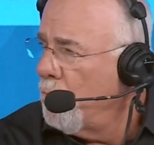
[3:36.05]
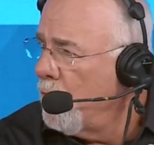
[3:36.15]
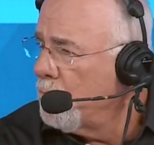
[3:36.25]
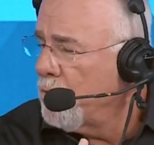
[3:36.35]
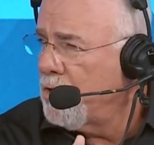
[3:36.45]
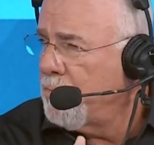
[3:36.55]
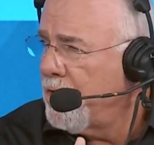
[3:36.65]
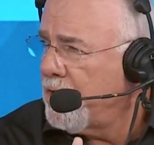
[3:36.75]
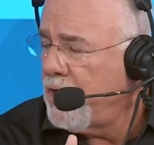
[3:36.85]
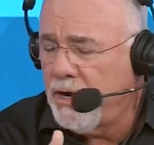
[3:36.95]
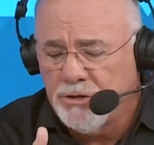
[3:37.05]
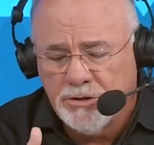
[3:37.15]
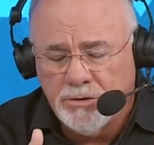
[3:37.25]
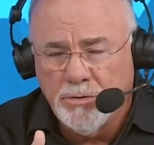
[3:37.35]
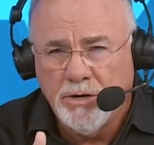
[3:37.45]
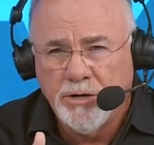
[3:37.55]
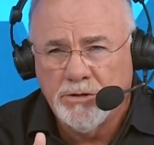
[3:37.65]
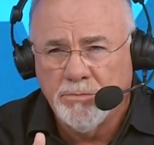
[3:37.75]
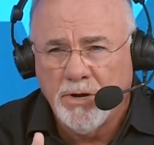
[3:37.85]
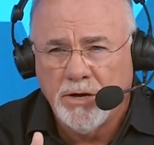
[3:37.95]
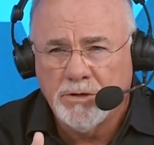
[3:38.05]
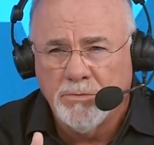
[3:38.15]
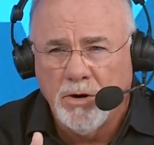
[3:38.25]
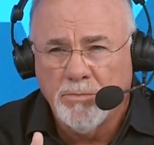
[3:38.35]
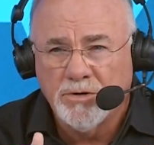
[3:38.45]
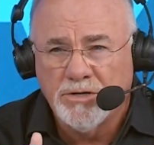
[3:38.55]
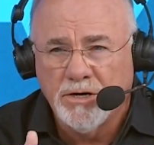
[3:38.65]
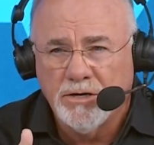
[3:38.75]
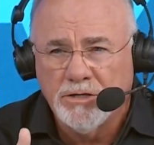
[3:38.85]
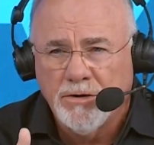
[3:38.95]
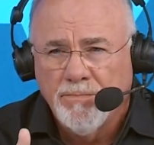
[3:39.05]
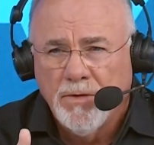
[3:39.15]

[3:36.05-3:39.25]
so, one, we're going to pay cash. Two, it needs to be a small percentage.